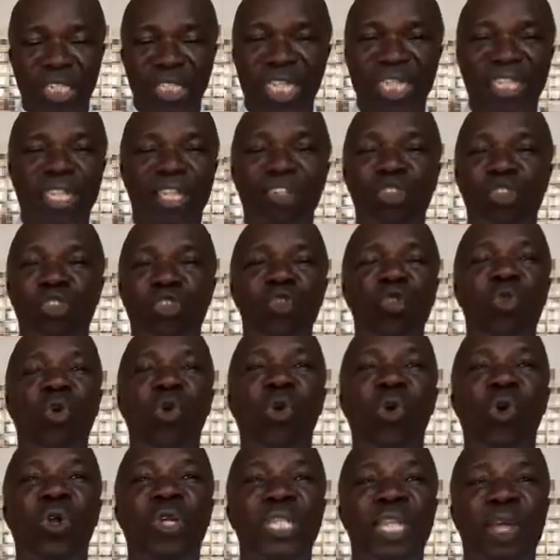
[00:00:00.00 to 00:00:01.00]
That there is
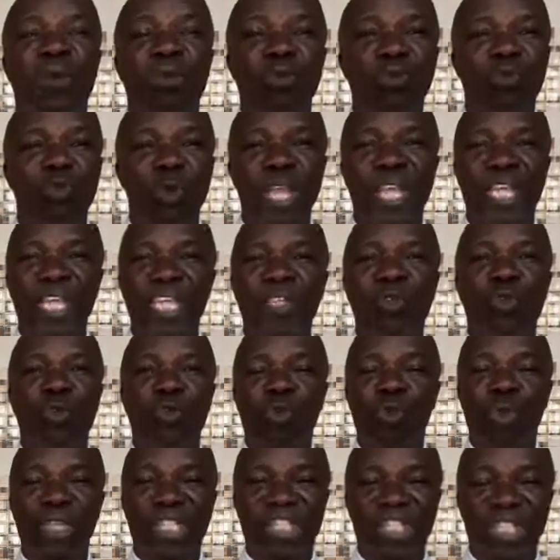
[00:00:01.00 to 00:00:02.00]
no other way
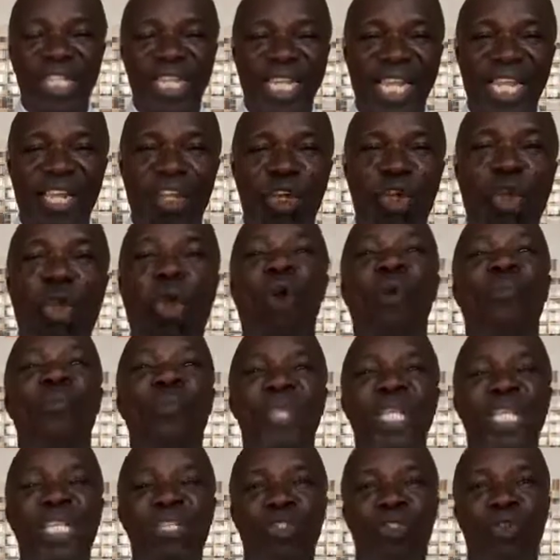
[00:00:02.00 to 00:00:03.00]
in which they can come
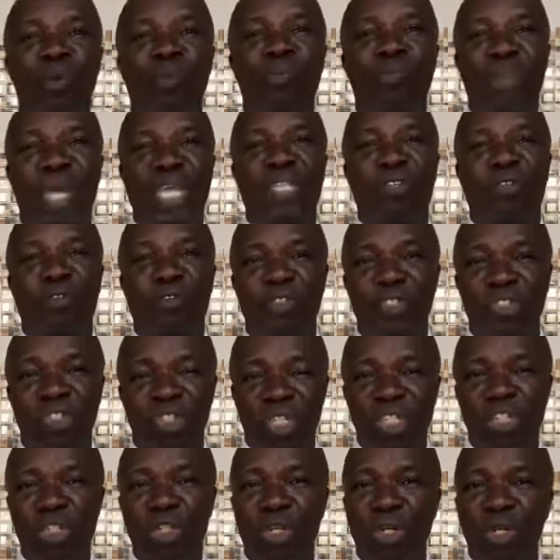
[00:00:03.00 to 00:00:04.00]
into
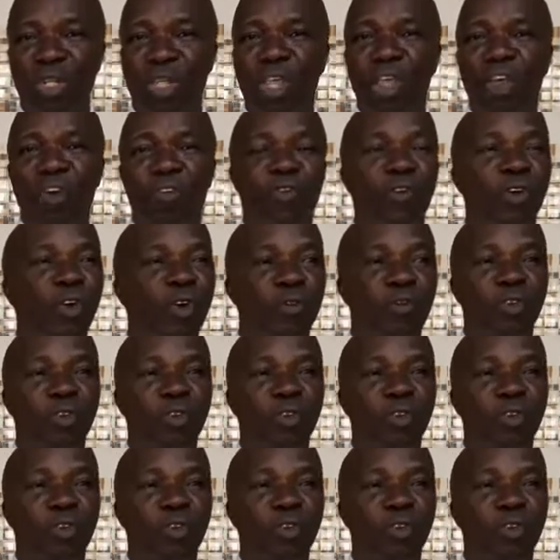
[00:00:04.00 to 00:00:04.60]
manifestation for,